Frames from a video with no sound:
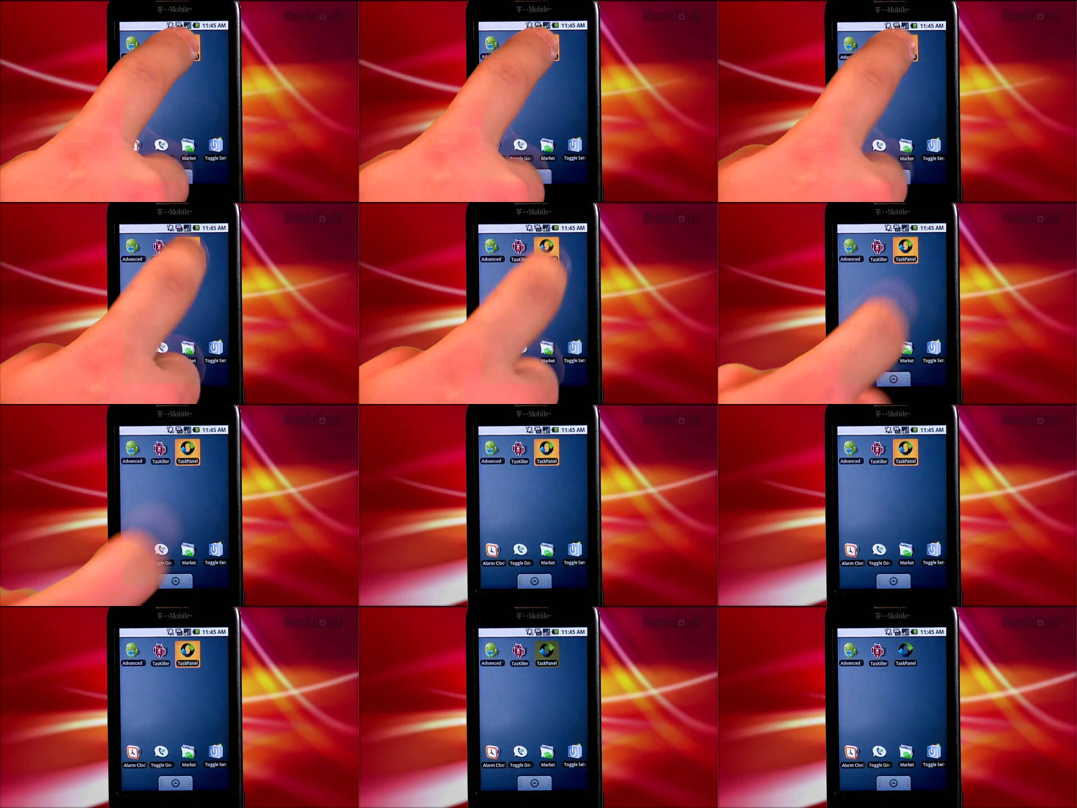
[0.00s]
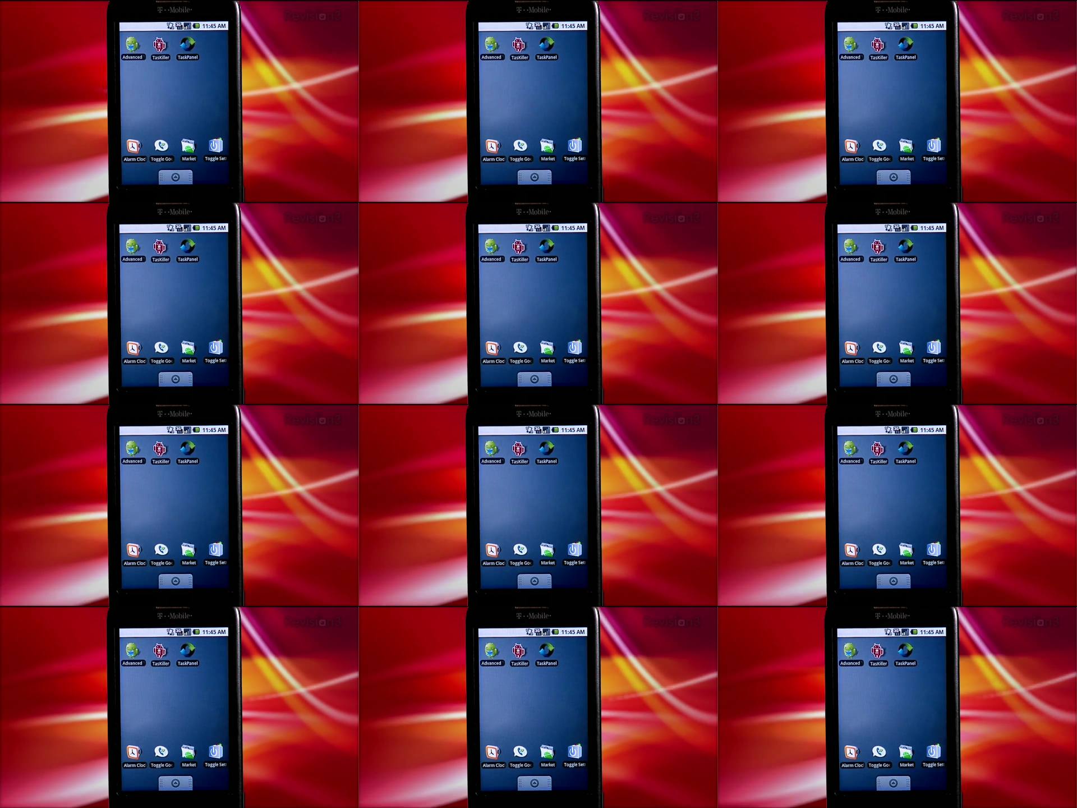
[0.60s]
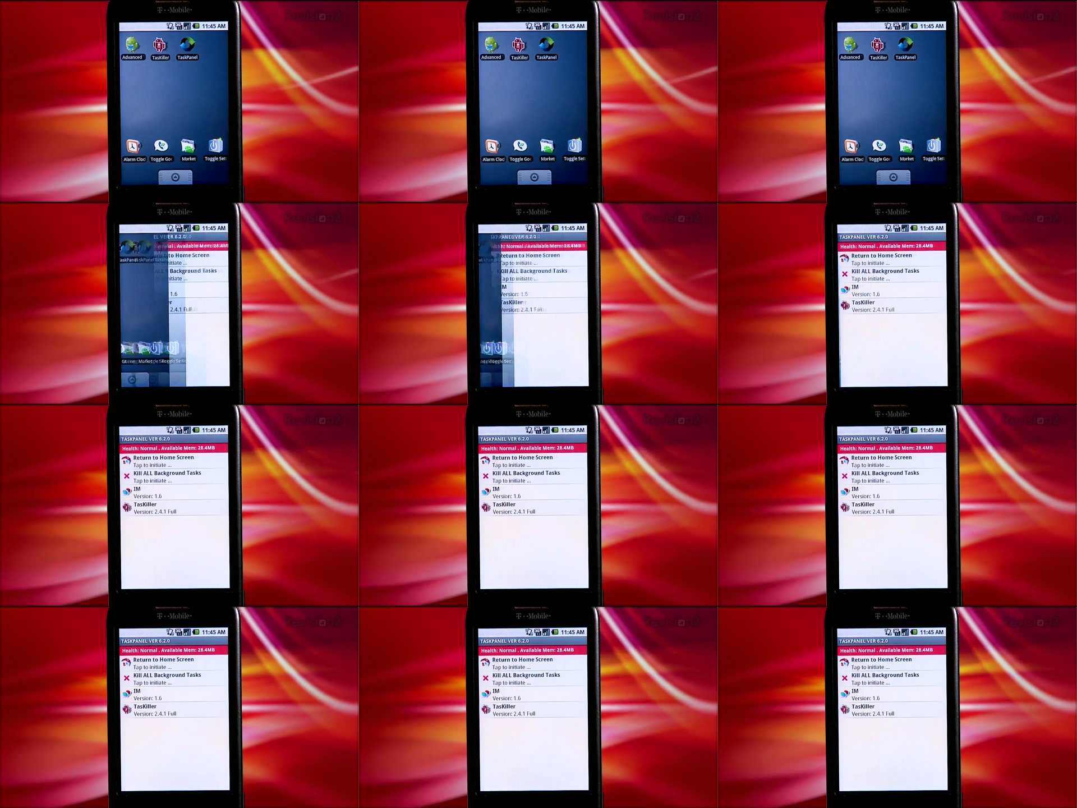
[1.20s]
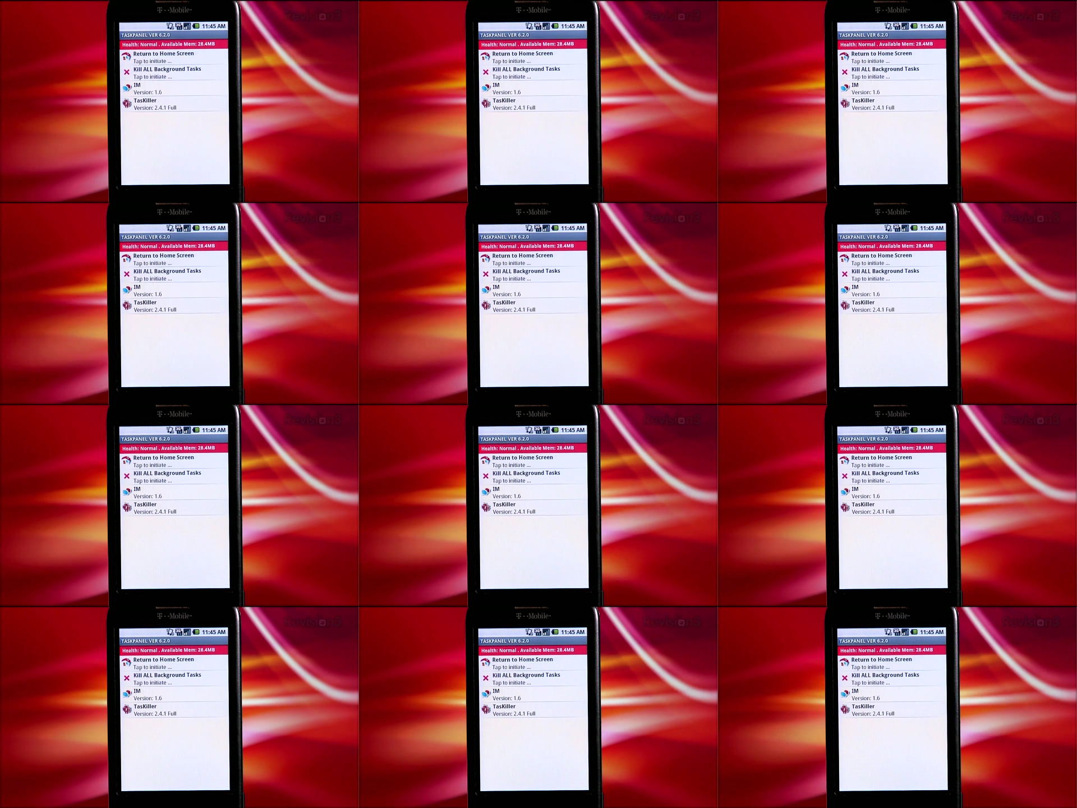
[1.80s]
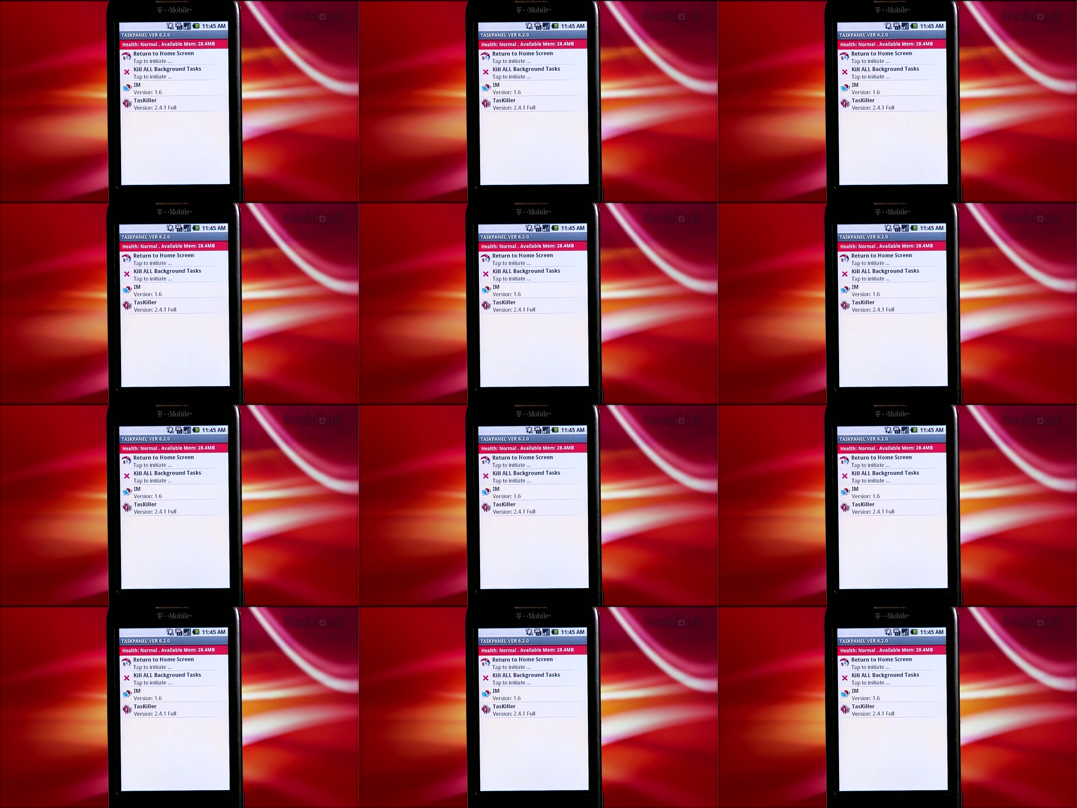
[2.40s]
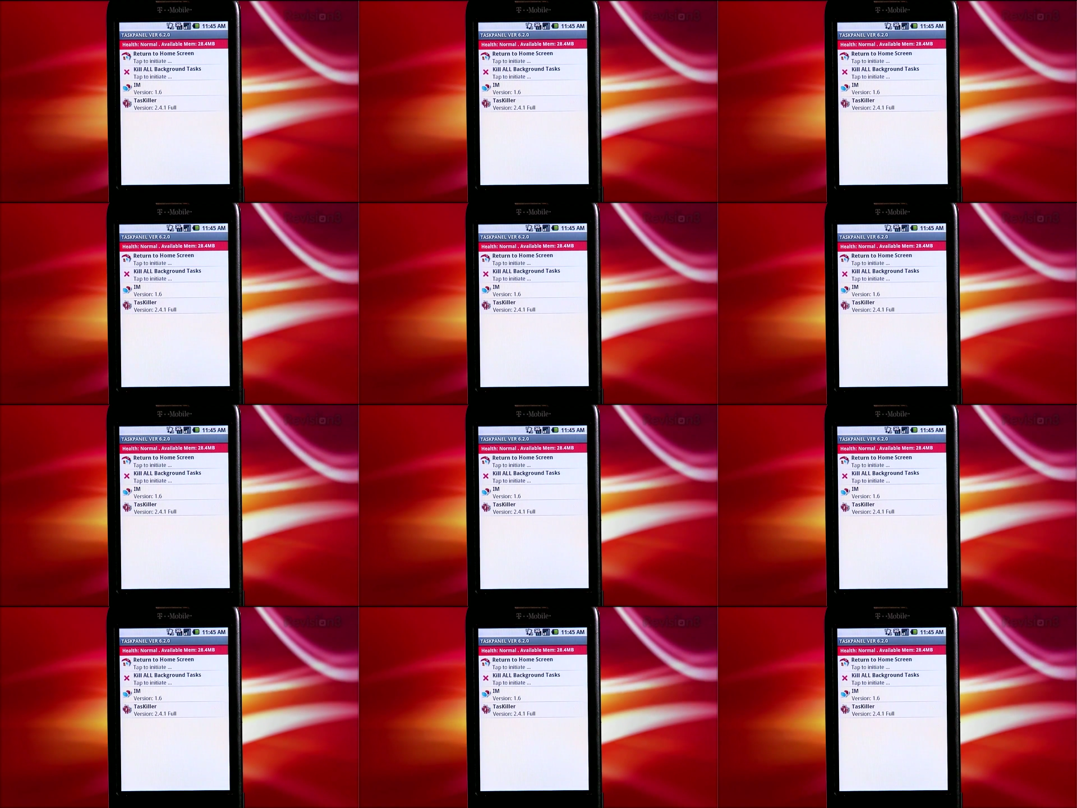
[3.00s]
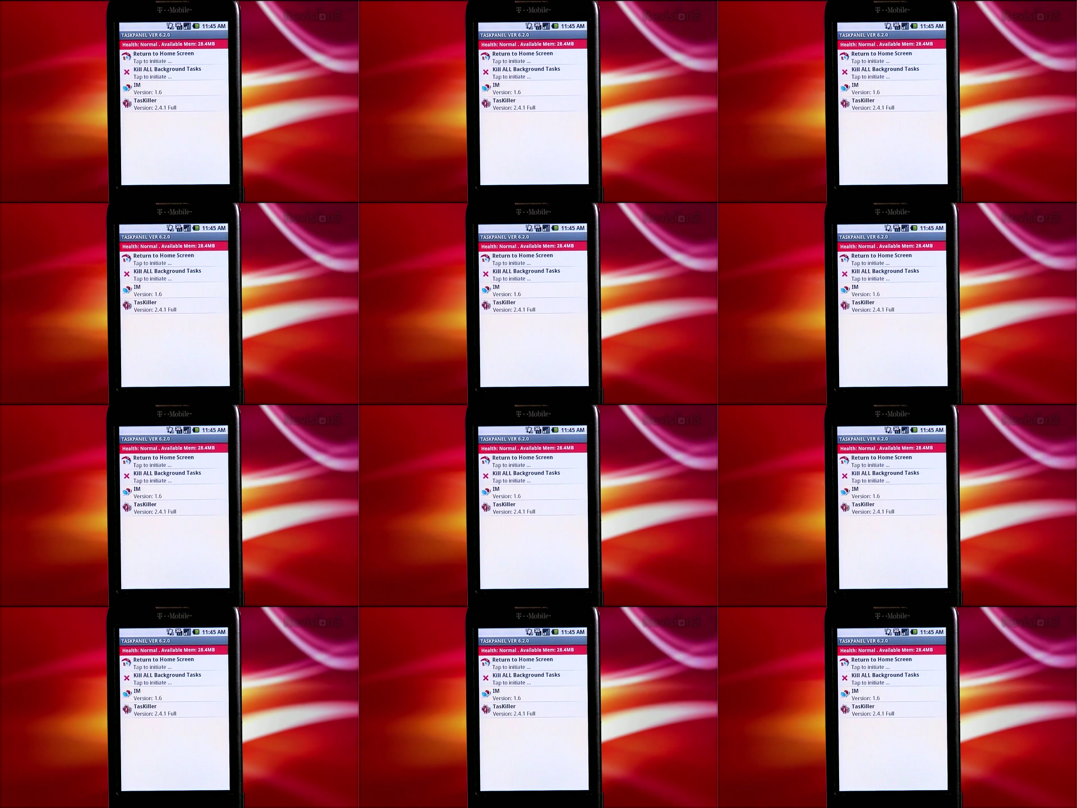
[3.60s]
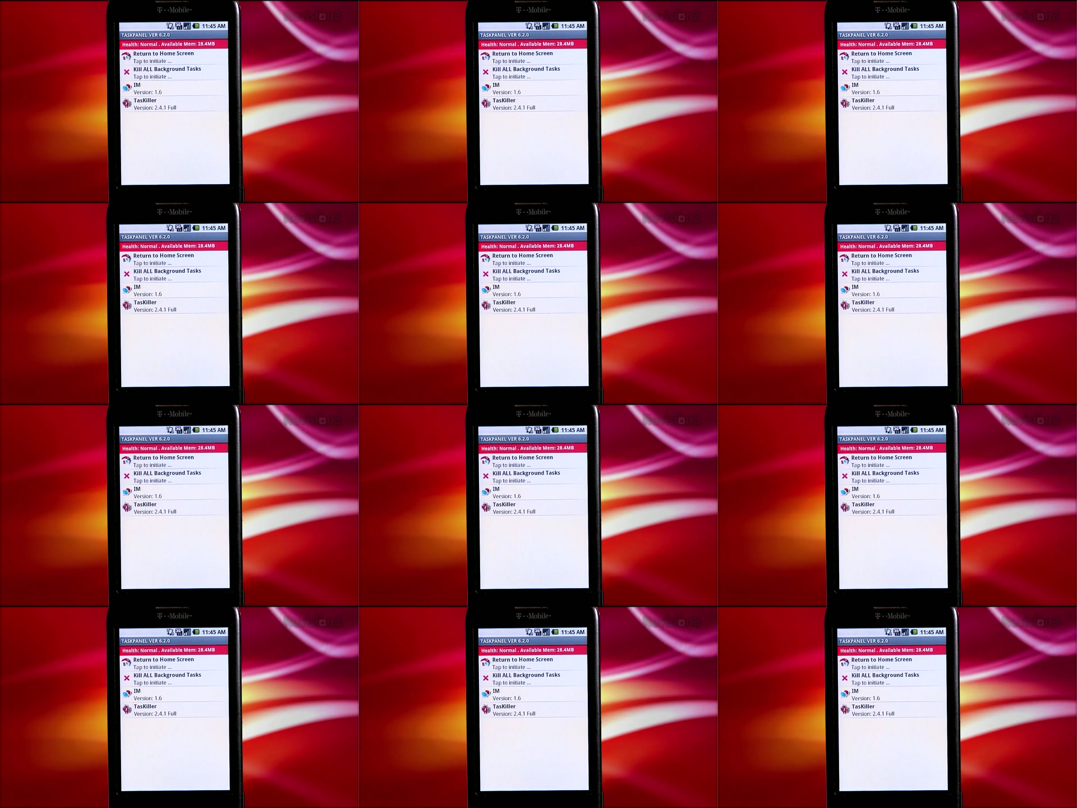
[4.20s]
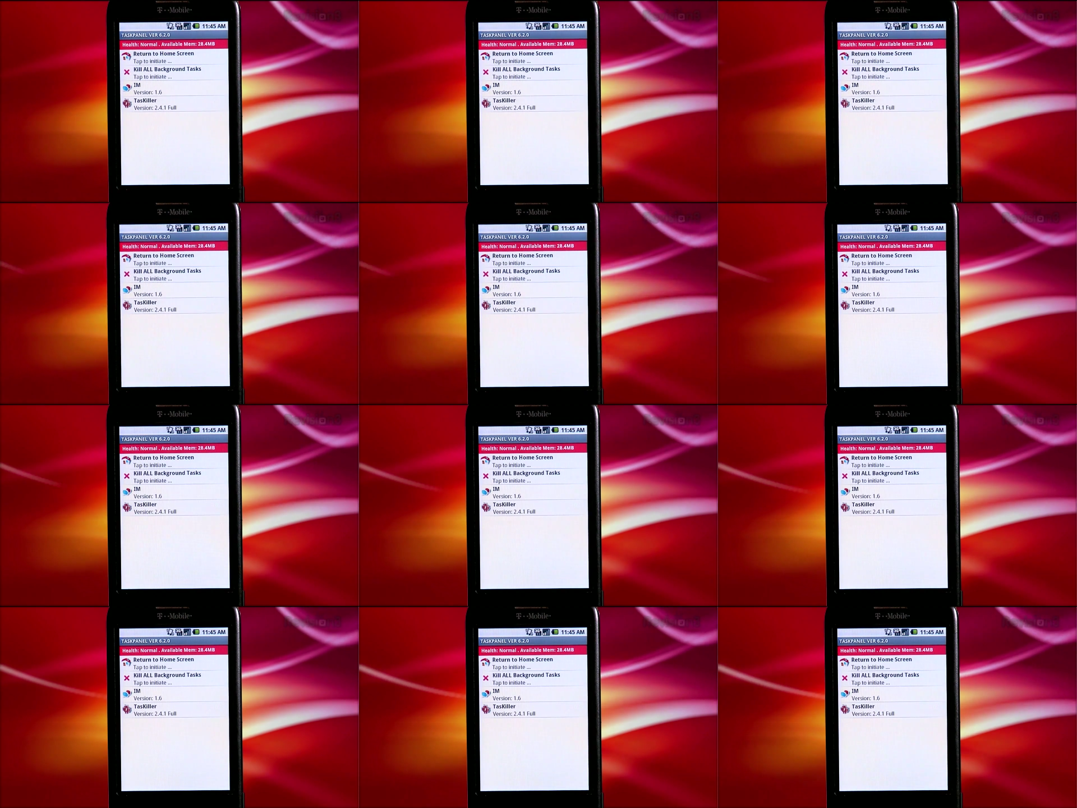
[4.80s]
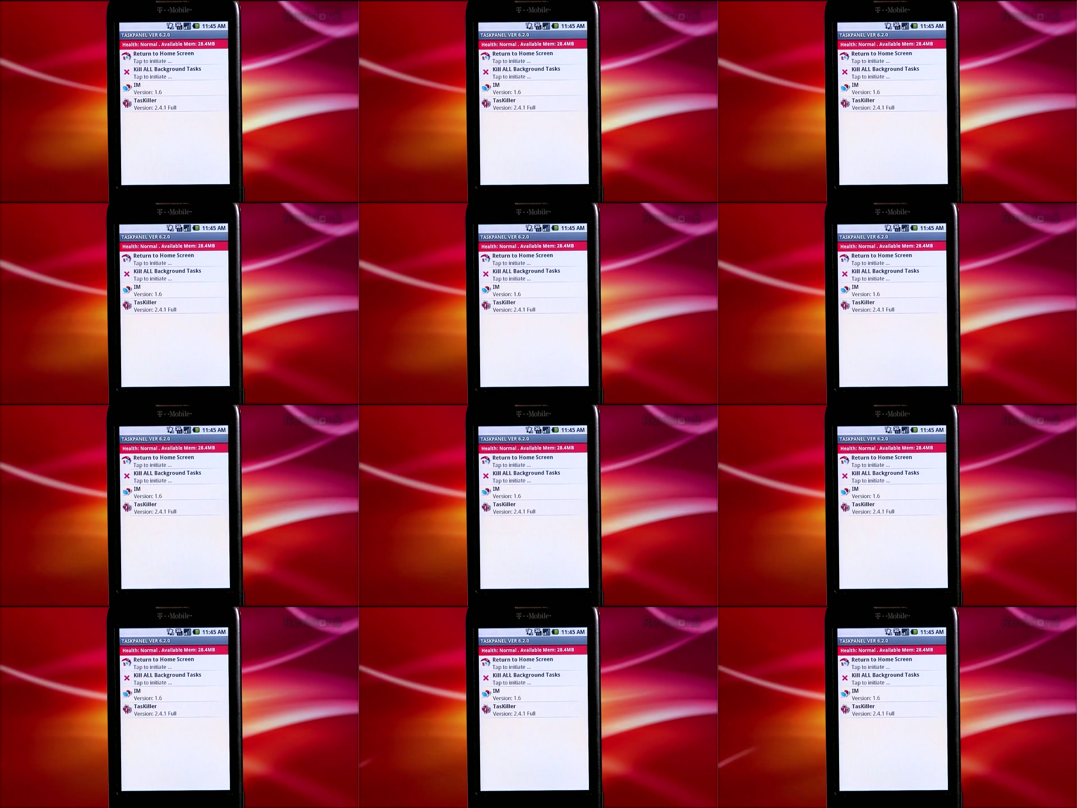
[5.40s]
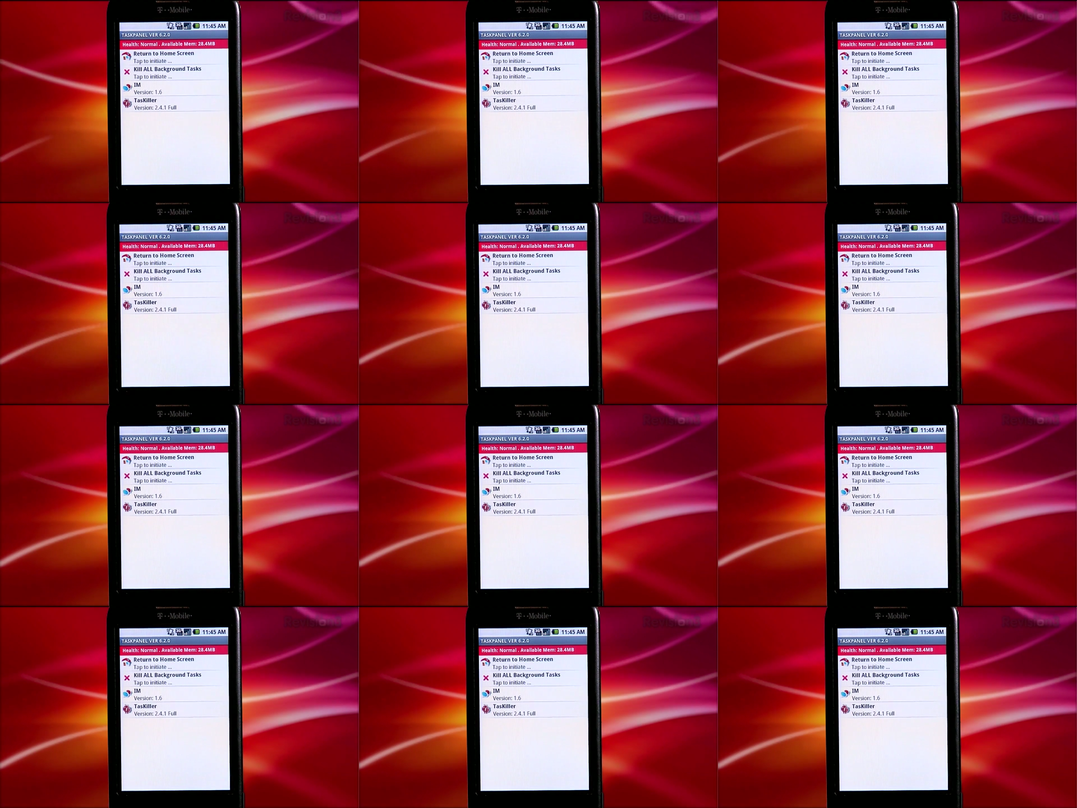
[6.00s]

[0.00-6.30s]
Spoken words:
[unreadable: no face in view]